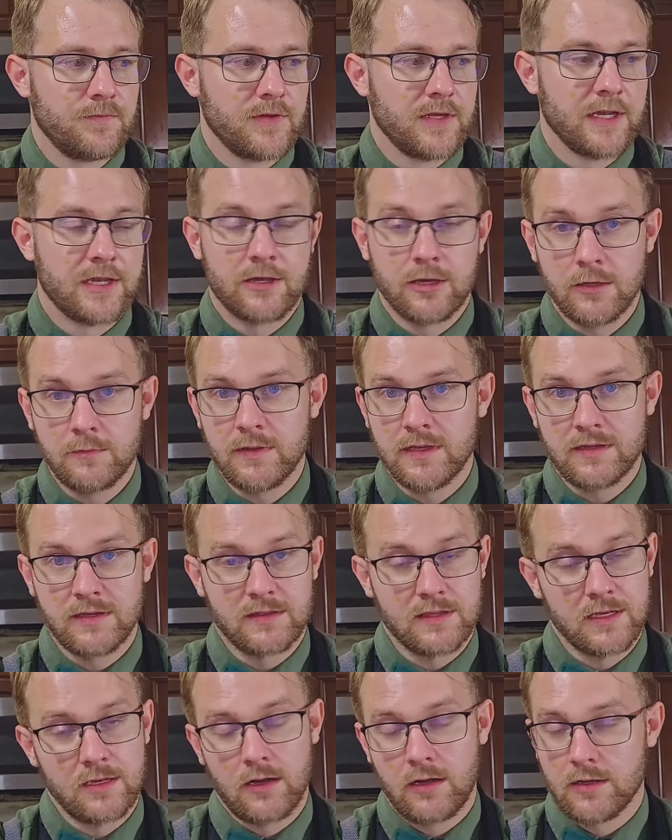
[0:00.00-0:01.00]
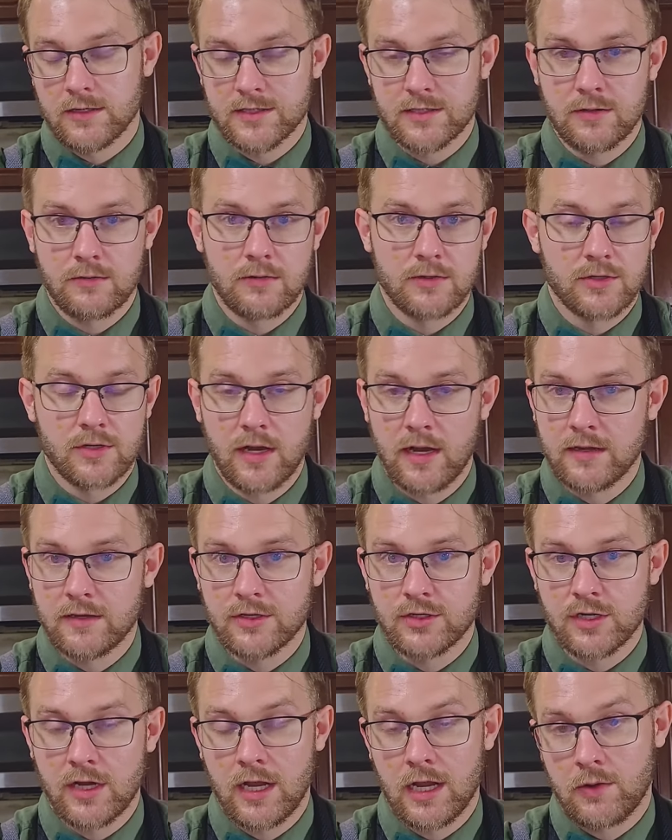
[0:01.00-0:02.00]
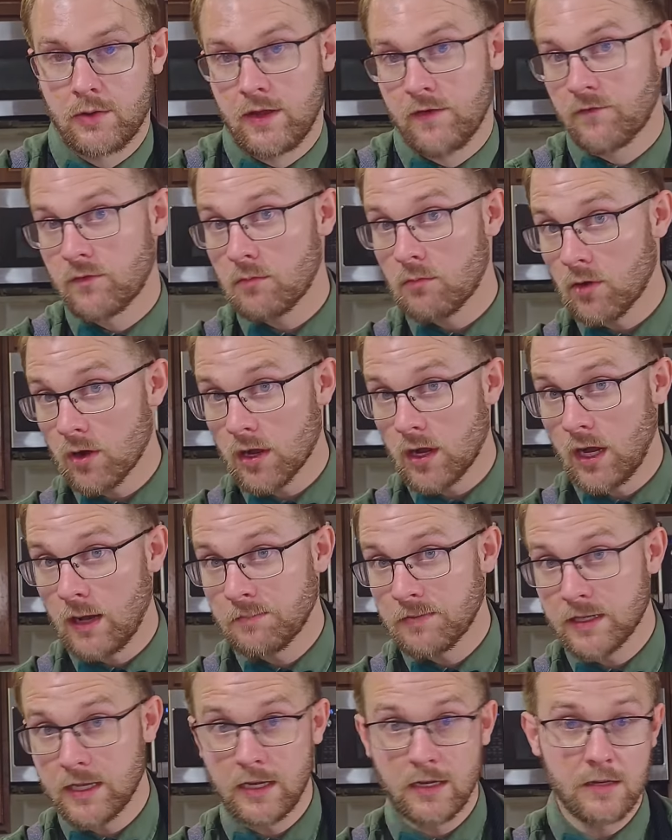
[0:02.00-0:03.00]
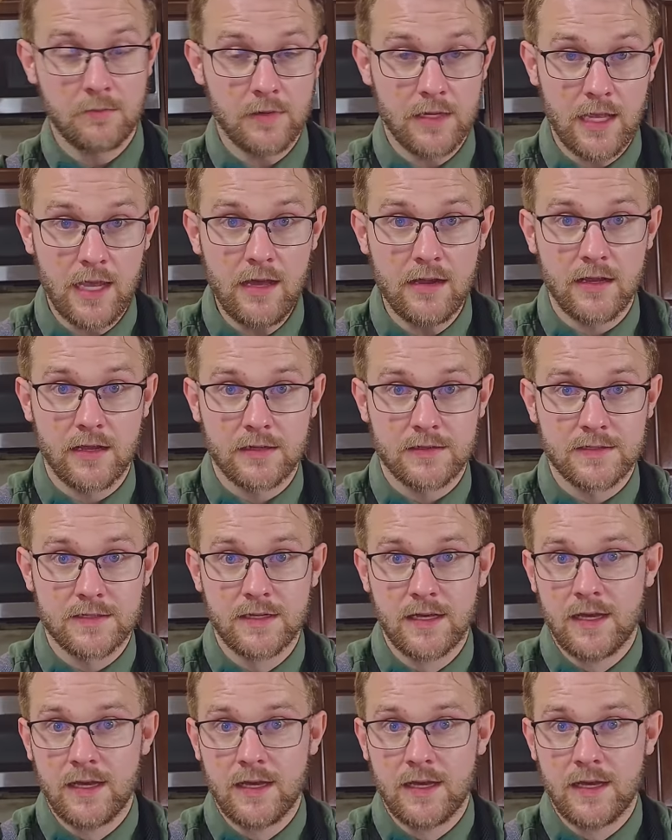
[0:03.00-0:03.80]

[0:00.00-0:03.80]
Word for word: It could be that they also were trying to shy away from more complicated mechanics.